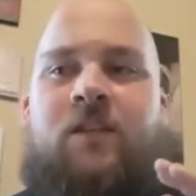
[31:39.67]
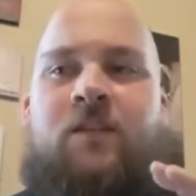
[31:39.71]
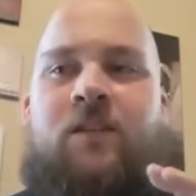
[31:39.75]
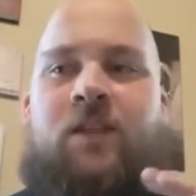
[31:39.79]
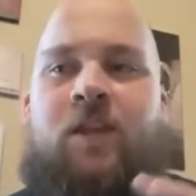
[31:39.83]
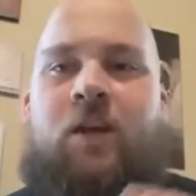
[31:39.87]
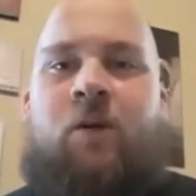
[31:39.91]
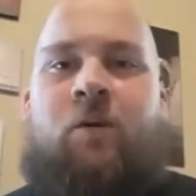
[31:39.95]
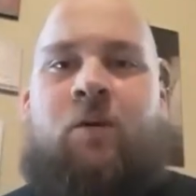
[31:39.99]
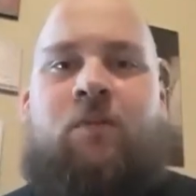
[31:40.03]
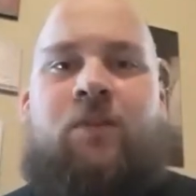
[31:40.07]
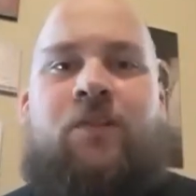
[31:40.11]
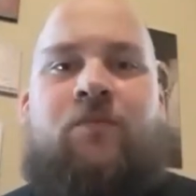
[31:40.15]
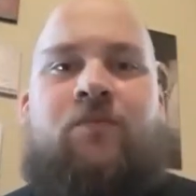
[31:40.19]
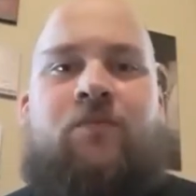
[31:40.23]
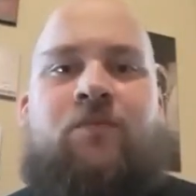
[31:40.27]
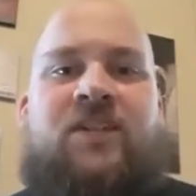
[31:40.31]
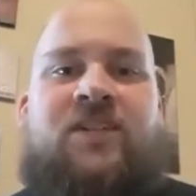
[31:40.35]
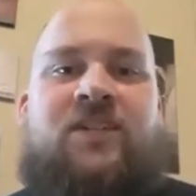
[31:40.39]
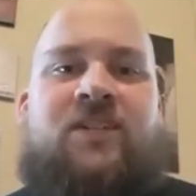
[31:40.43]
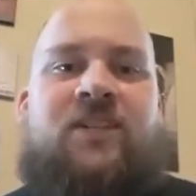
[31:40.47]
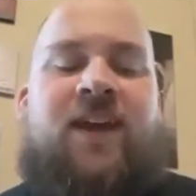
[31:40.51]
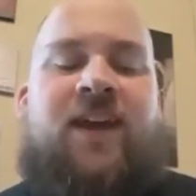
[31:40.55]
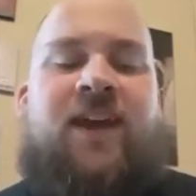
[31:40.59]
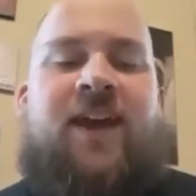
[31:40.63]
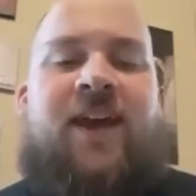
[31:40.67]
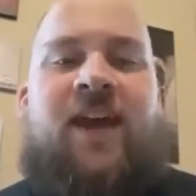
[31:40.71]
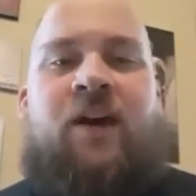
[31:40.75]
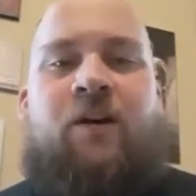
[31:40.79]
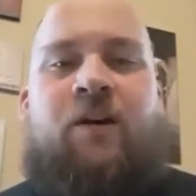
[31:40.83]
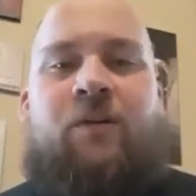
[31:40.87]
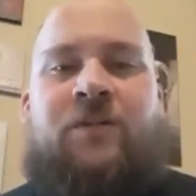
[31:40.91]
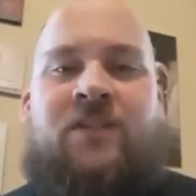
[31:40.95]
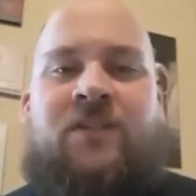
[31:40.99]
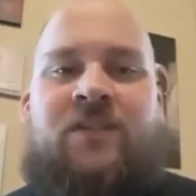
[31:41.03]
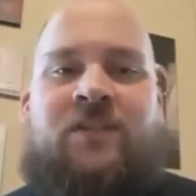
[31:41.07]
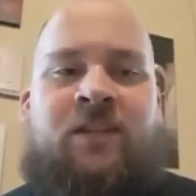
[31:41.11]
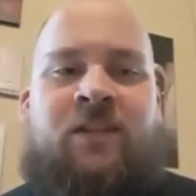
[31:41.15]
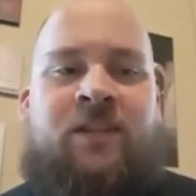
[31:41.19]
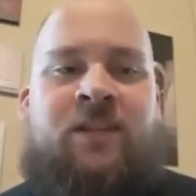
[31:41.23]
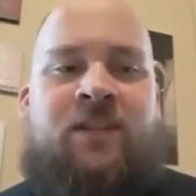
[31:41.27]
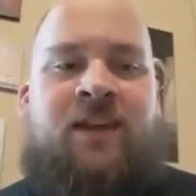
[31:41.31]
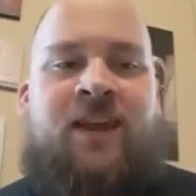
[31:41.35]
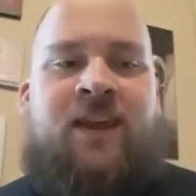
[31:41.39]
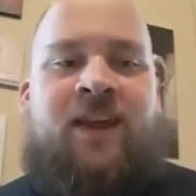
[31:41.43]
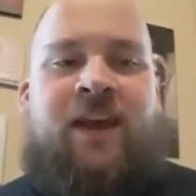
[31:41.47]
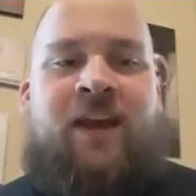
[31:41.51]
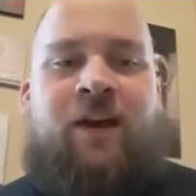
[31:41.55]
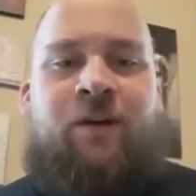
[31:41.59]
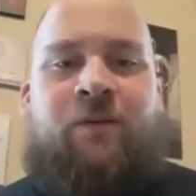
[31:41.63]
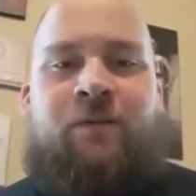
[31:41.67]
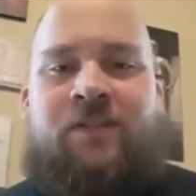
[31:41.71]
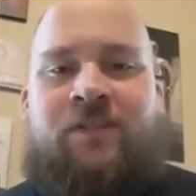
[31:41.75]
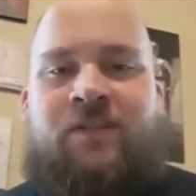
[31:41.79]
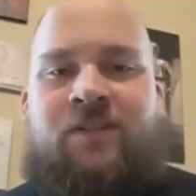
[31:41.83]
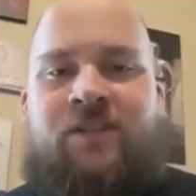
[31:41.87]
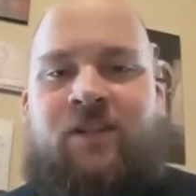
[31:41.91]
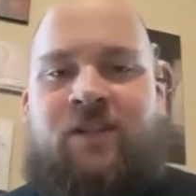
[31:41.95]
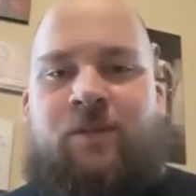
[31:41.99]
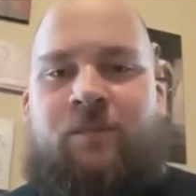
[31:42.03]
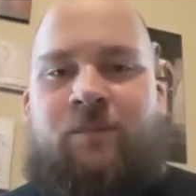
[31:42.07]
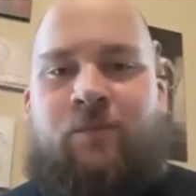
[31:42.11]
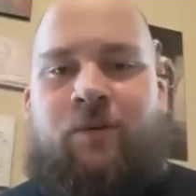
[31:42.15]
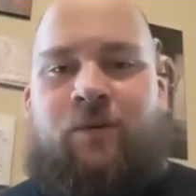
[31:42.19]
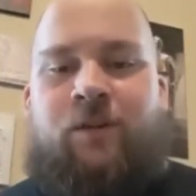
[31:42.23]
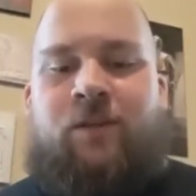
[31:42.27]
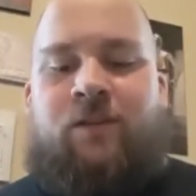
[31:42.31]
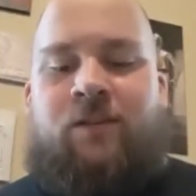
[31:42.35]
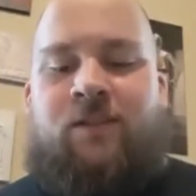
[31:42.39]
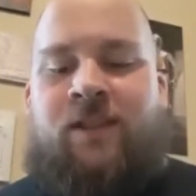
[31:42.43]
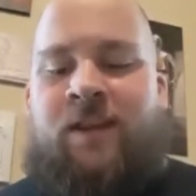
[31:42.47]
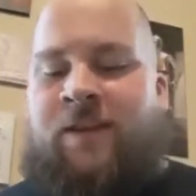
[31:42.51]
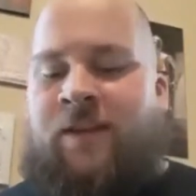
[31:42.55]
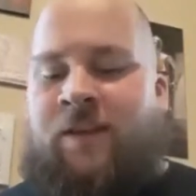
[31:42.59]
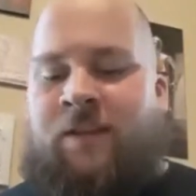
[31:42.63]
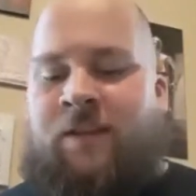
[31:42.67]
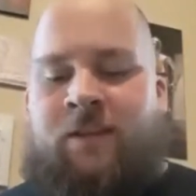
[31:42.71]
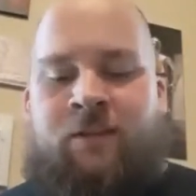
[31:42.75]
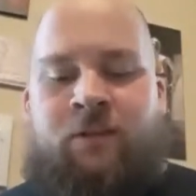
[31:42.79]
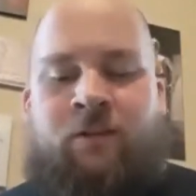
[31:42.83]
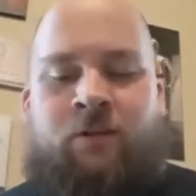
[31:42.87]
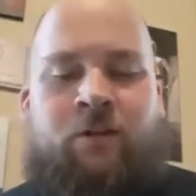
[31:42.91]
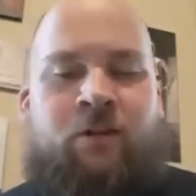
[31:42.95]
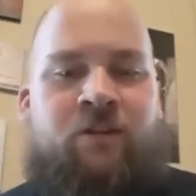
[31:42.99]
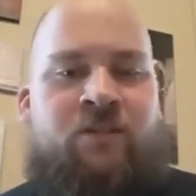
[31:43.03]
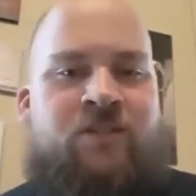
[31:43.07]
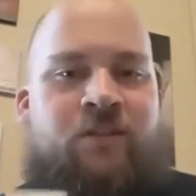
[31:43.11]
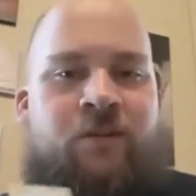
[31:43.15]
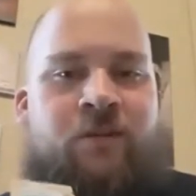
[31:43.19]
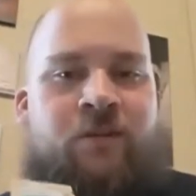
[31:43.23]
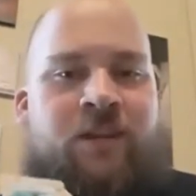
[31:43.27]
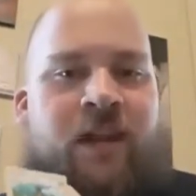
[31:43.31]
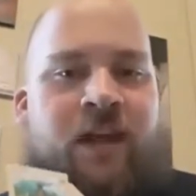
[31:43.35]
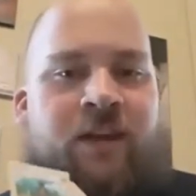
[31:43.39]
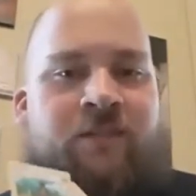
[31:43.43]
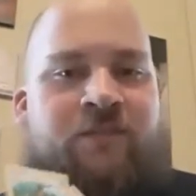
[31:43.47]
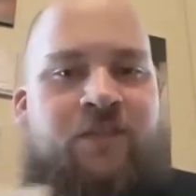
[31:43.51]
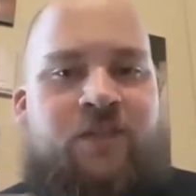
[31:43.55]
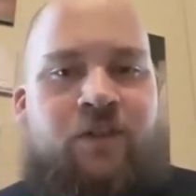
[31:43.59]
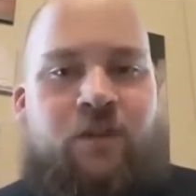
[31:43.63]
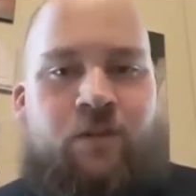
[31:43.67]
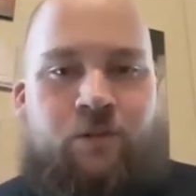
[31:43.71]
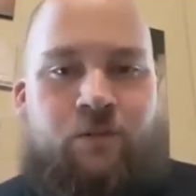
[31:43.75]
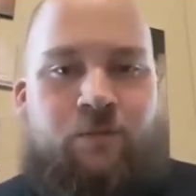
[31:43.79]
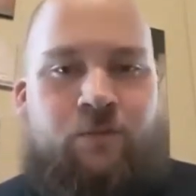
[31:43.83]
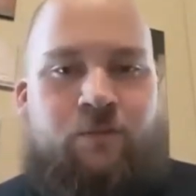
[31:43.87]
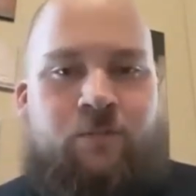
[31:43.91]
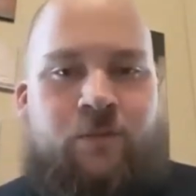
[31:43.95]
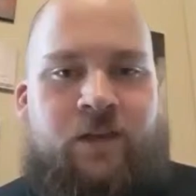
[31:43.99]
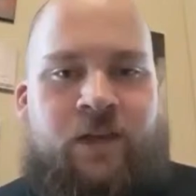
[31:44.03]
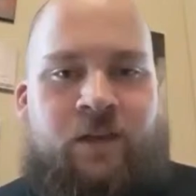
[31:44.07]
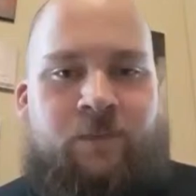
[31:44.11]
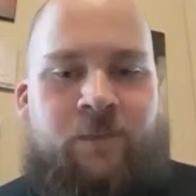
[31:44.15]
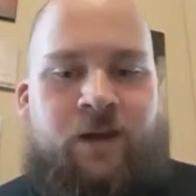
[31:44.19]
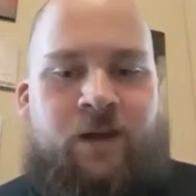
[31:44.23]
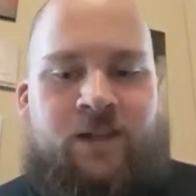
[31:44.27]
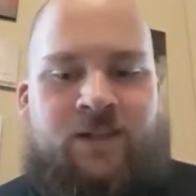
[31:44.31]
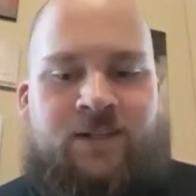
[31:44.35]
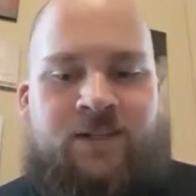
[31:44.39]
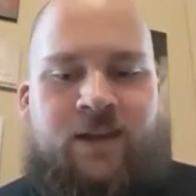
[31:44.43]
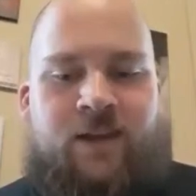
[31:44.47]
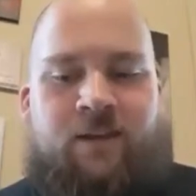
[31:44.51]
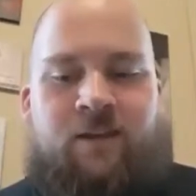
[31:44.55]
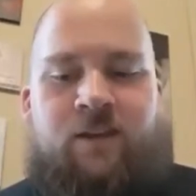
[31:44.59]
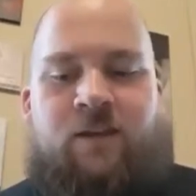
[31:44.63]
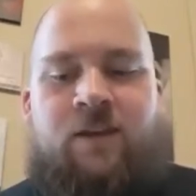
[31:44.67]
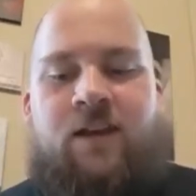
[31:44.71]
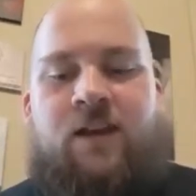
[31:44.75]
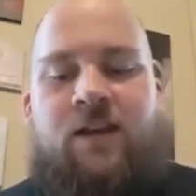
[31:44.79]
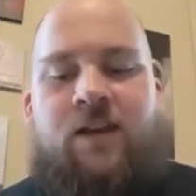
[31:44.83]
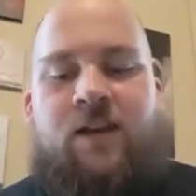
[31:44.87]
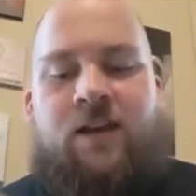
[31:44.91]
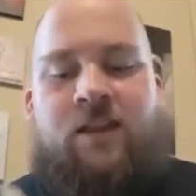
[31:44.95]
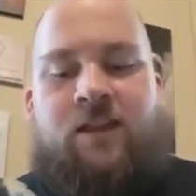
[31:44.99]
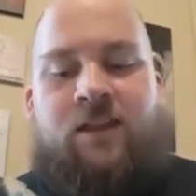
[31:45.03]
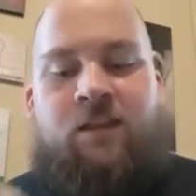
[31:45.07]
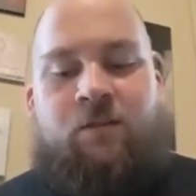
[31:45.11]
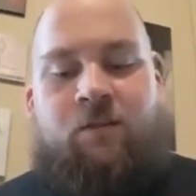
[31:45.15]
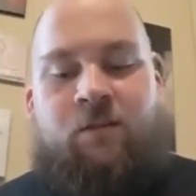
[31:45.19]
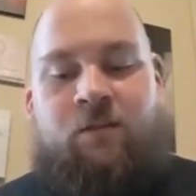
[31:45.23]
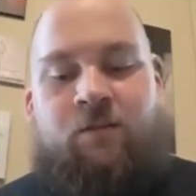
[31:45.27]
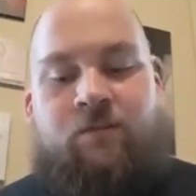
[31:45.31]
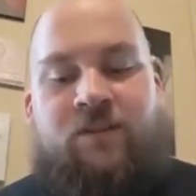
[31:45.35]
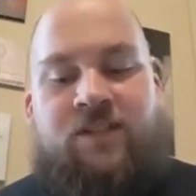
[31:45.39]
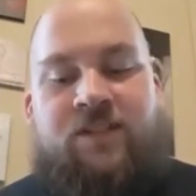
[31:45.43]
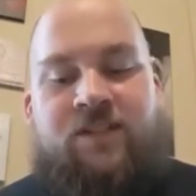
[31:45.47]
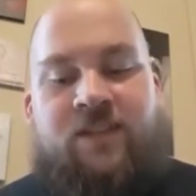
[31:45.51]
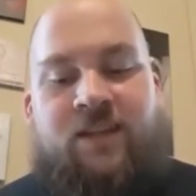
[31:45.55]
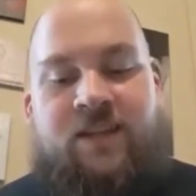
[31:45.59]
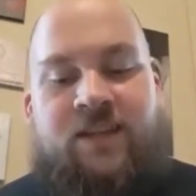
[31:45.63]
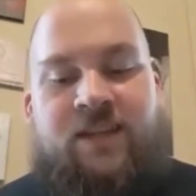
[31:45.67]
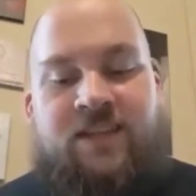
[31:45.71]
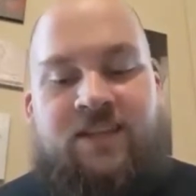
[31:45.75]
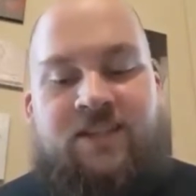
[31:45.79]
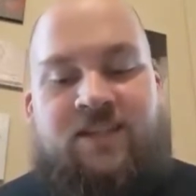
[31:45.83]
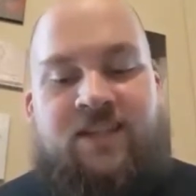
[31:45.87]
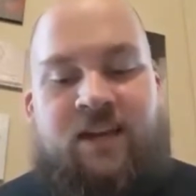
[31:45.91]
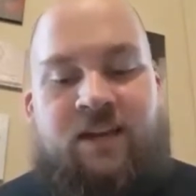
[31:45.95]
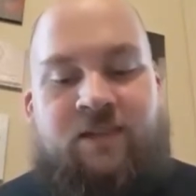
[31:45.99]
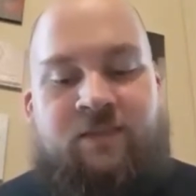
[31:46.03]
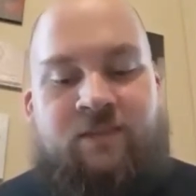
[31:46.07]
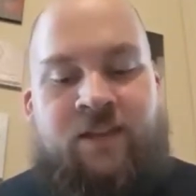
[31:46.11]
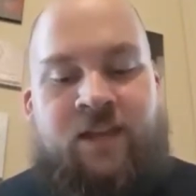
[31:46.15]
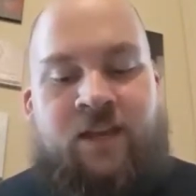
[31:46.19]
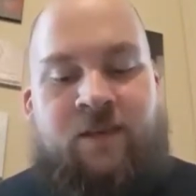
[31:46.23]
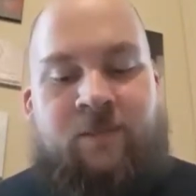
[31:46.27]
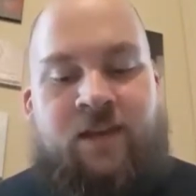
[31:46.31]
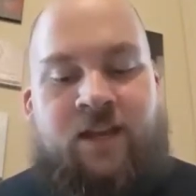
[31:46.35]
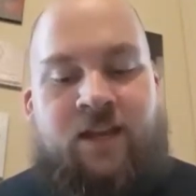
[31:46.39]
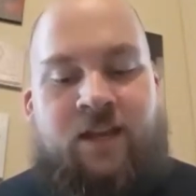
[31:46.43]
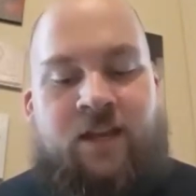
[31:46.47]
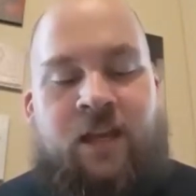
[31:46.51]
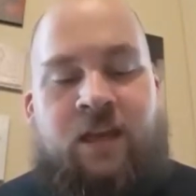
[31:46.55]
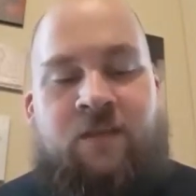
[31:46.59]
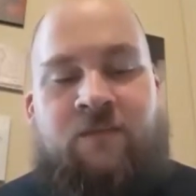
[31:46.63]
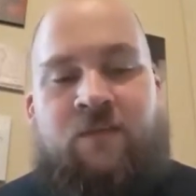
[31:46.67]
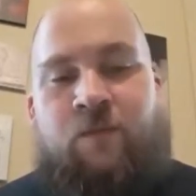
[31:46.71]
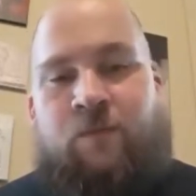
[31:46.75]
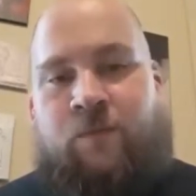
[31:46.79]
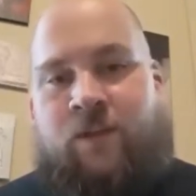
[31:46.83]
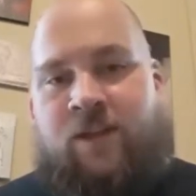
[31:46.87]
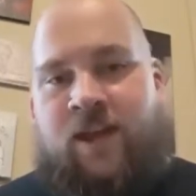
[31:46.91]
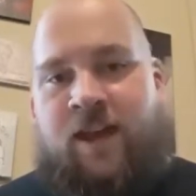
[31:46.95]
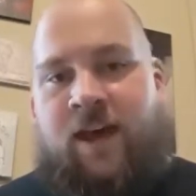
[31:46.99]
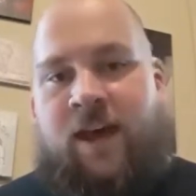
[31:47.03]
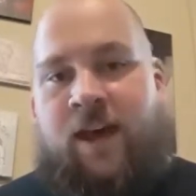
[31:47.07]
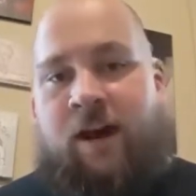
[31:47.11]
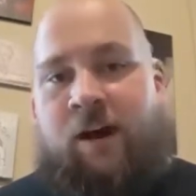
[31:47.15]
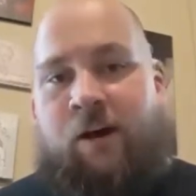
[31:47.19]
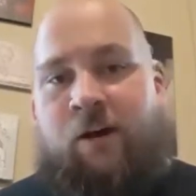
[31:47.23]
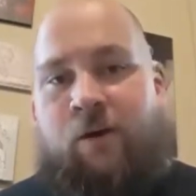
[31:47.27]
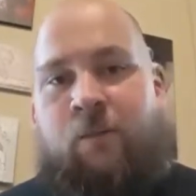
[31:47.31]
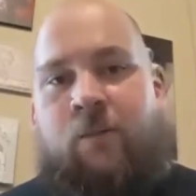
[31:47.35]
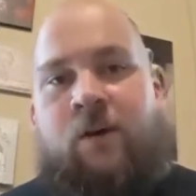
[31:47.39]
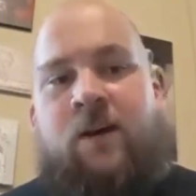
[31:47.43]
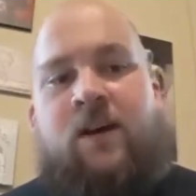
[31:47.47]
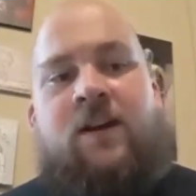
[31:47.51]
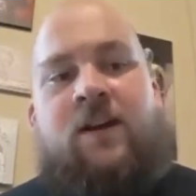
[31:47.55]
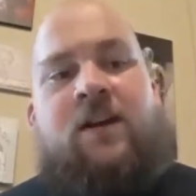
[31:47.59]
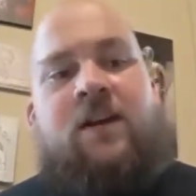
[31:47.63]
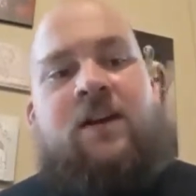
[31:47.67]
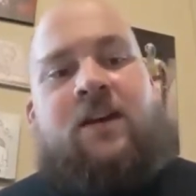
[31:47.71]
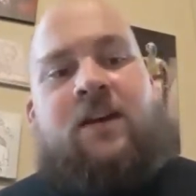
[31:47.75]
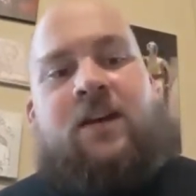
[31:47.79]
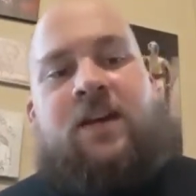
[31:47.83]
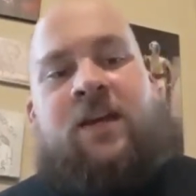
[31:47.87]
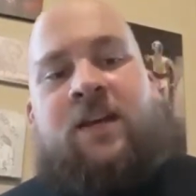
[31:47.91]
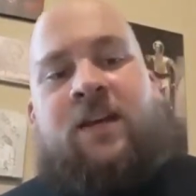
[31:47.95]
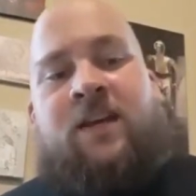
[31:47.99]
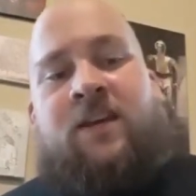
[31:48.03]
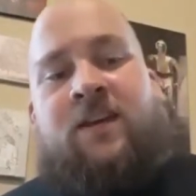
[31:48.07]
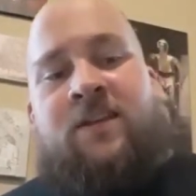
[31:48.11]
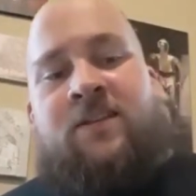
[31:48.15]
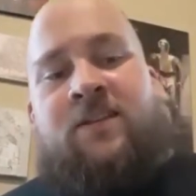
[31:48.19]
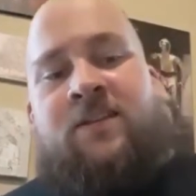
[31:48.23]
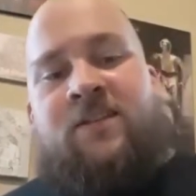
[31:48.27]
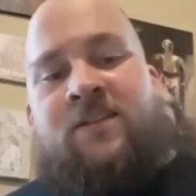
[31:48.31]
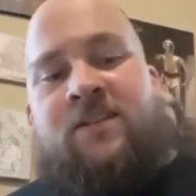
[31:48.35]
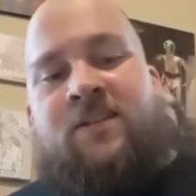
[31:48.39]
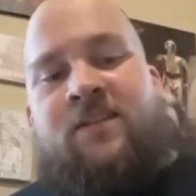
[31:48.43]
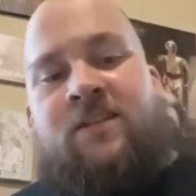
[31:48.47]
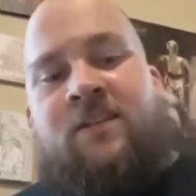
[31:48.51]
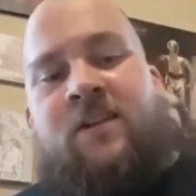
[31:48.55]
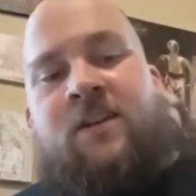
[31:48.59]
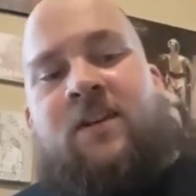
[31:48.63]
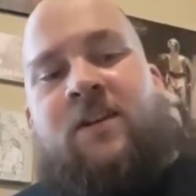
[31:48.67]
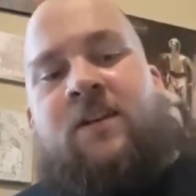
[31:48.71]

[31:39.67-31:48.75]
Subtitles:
The only reason the how is someone that, and notice I only have 2 in my deck. And the only reason that I'm kind of iffy with how is